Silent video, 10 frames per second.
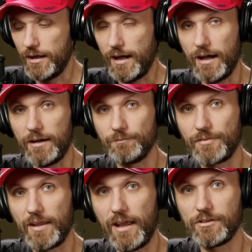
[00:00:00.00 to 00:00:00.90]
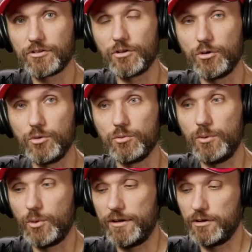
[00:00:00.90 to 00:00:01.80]
Um, and so
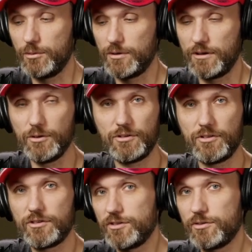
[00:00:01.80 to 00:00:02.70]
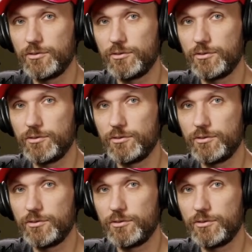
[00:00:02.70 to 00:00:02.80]
whether you want to use this just